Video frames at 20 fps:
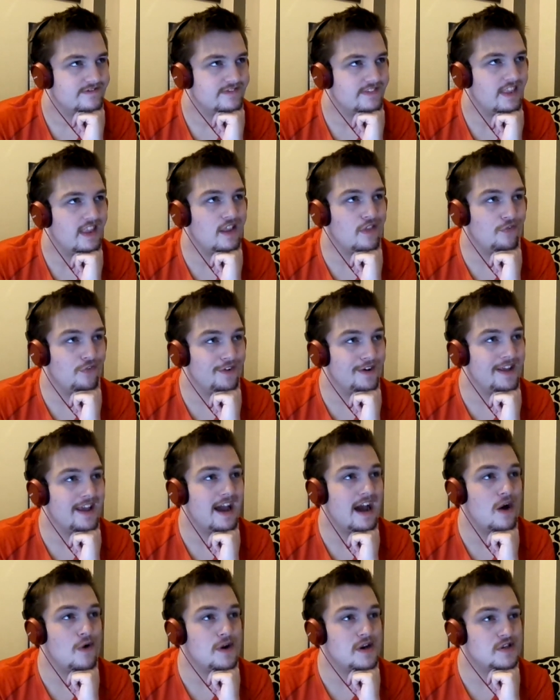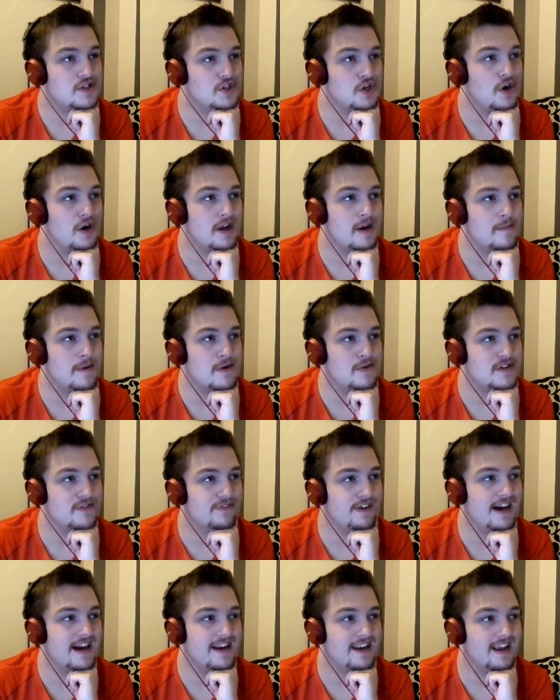It's funny how he's talking about
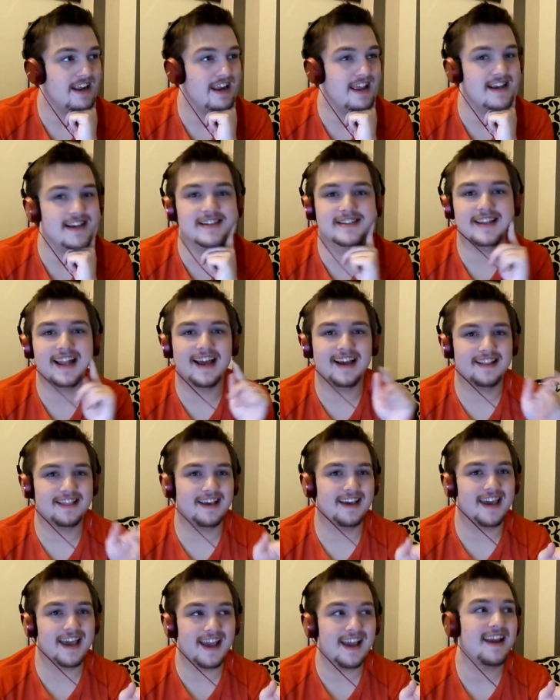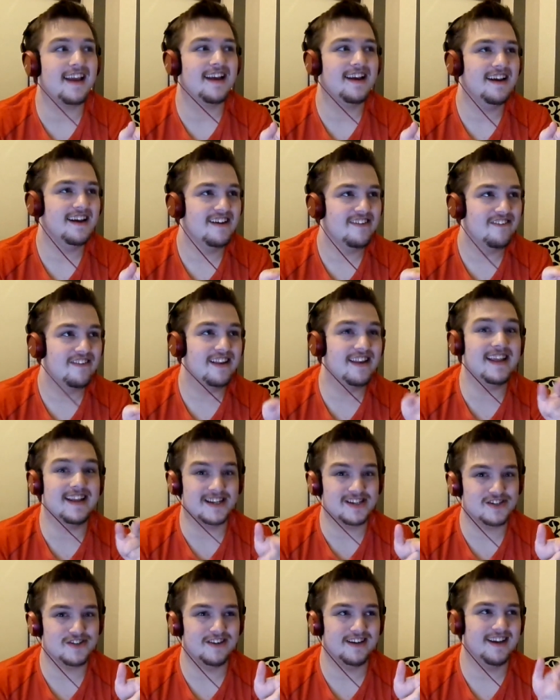dividing and he's like the key.
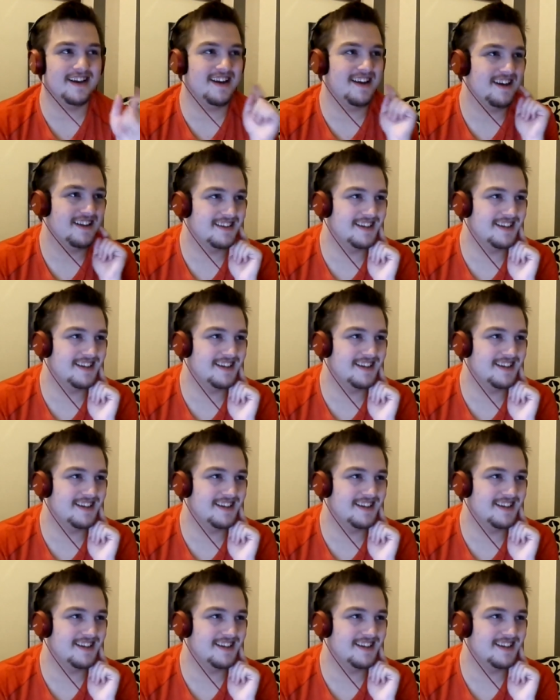Literally.